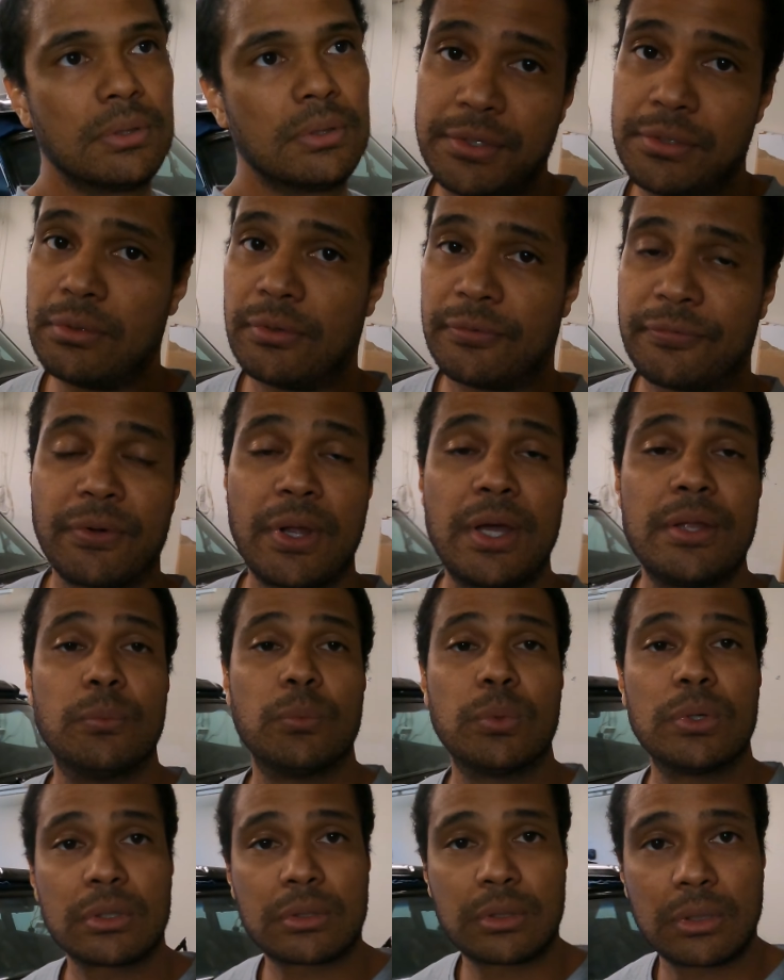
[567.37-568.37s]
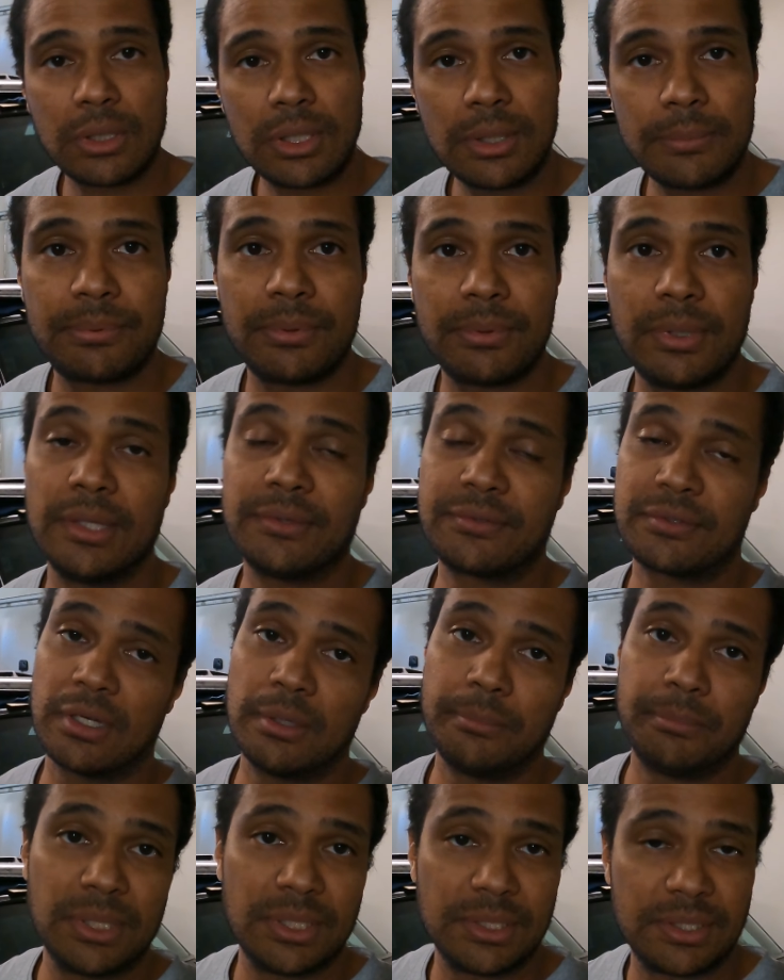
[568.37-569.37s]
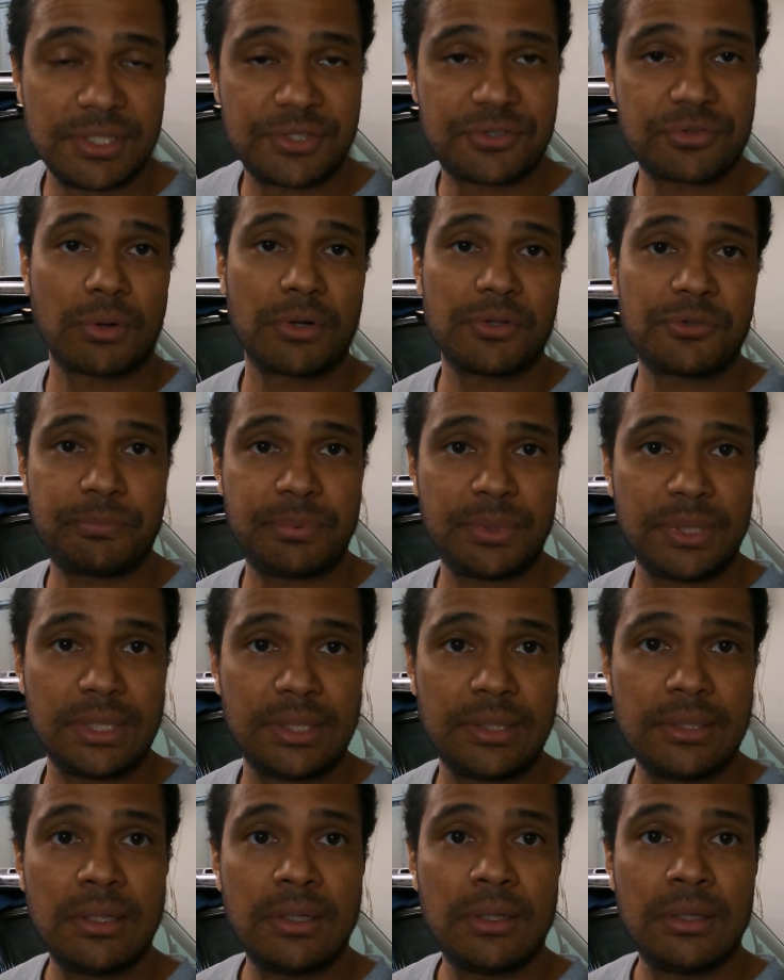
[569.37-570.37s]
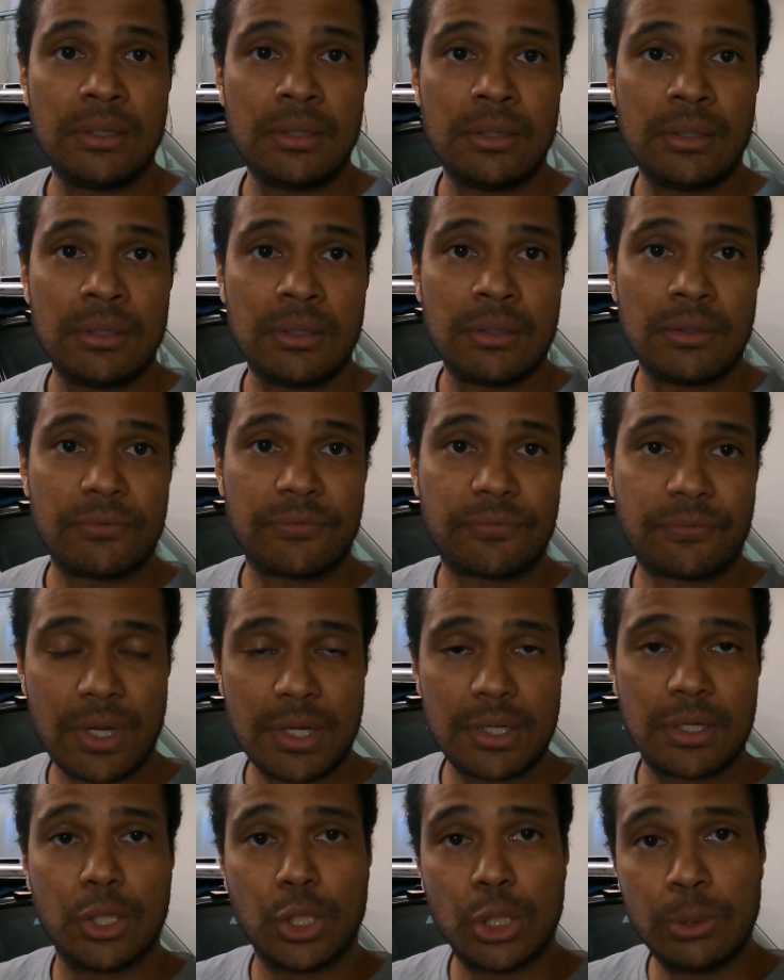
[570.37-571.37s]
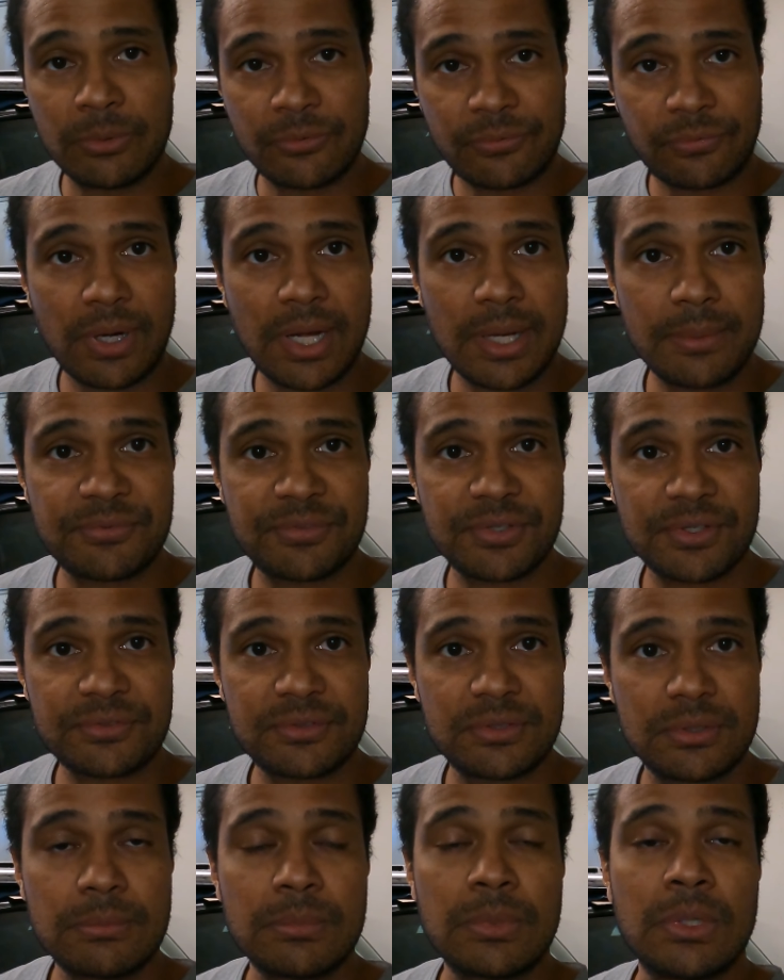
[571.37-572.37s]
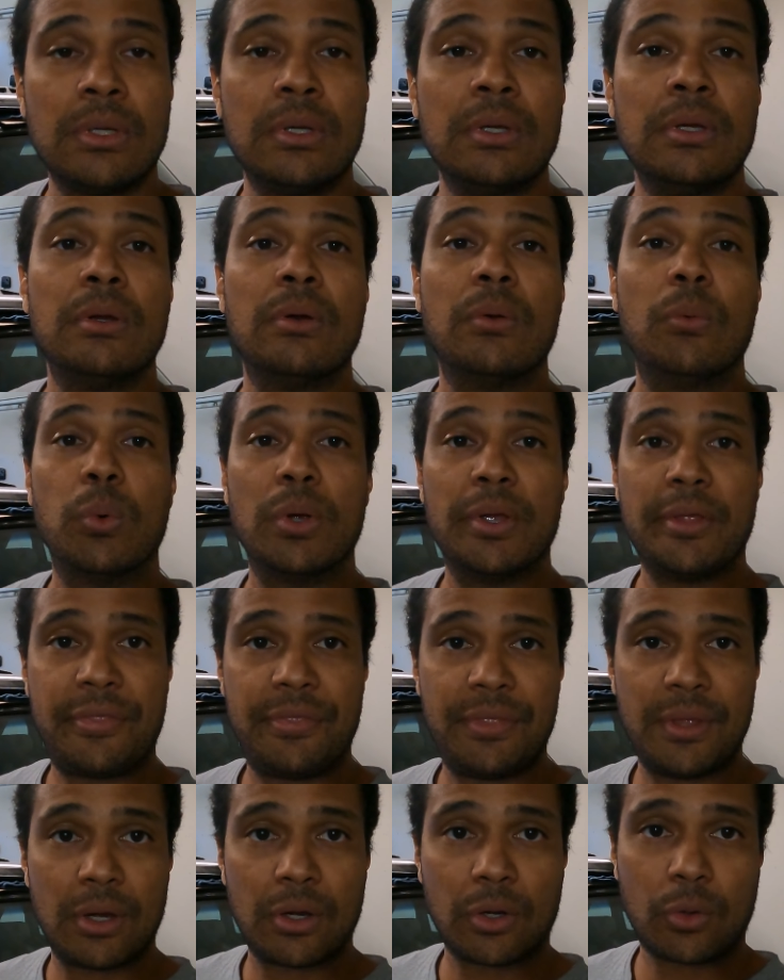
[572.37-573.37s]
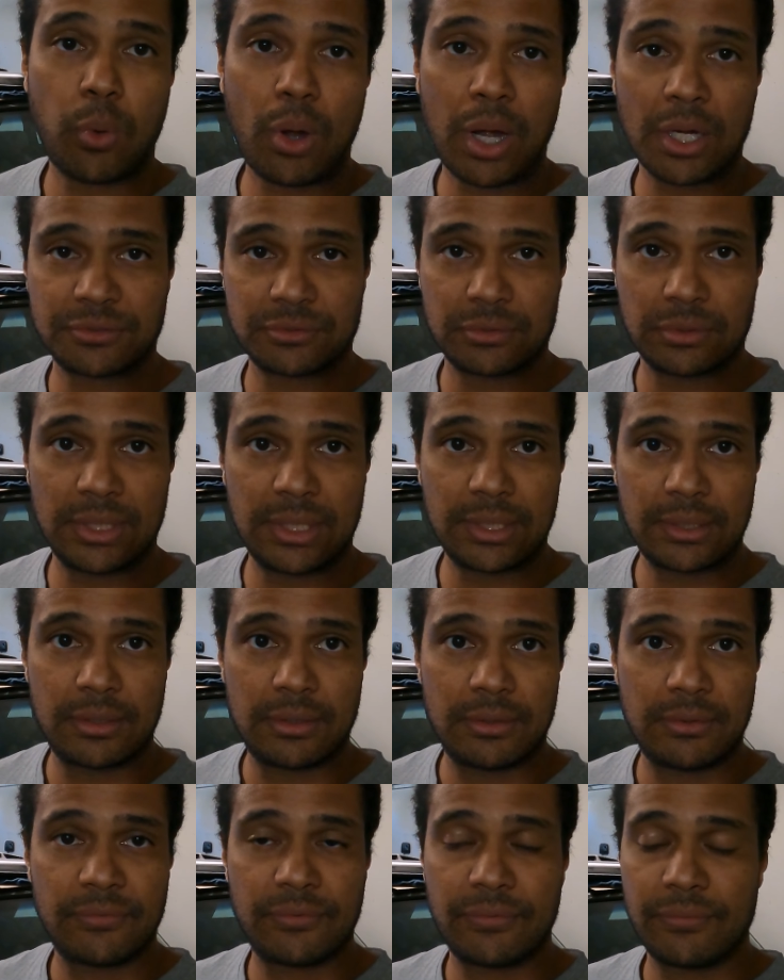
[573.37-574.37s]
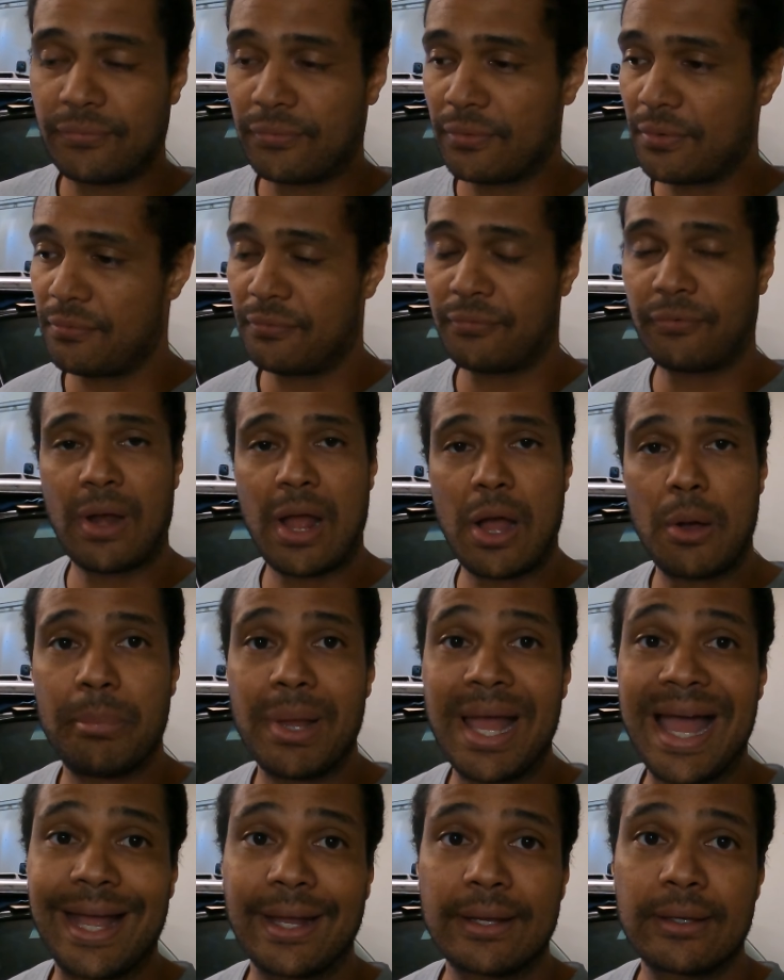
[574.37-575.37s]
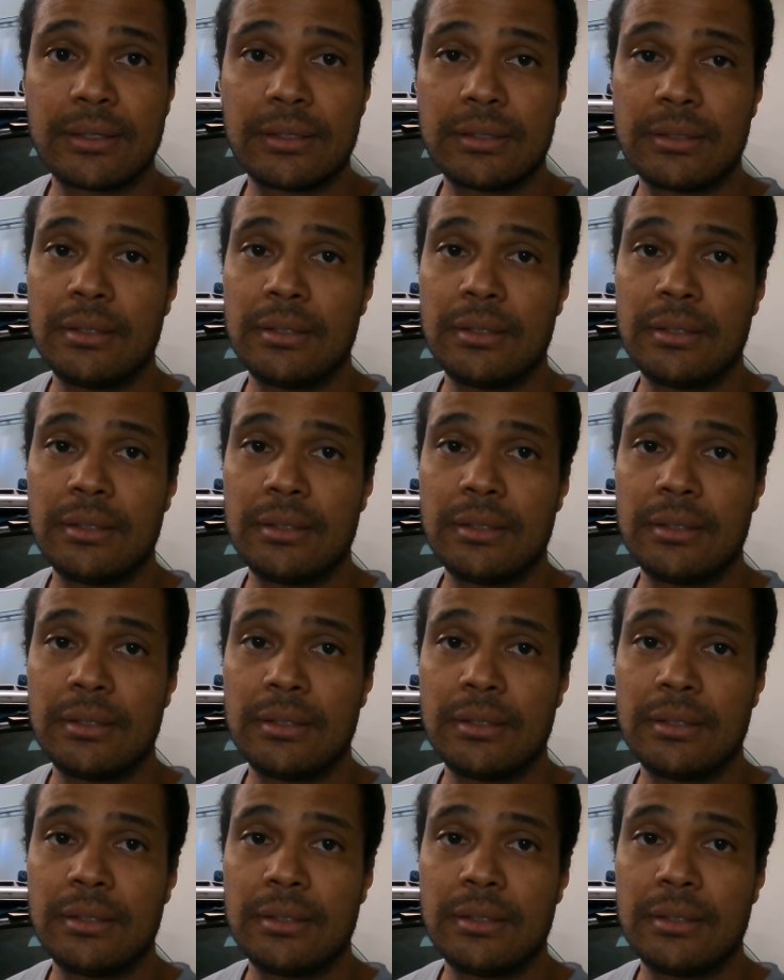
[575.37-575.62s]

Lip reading: do a front and rear clip, it's gonna be a Detroit Speed front Alumaframe system with their Quadrolink for out back,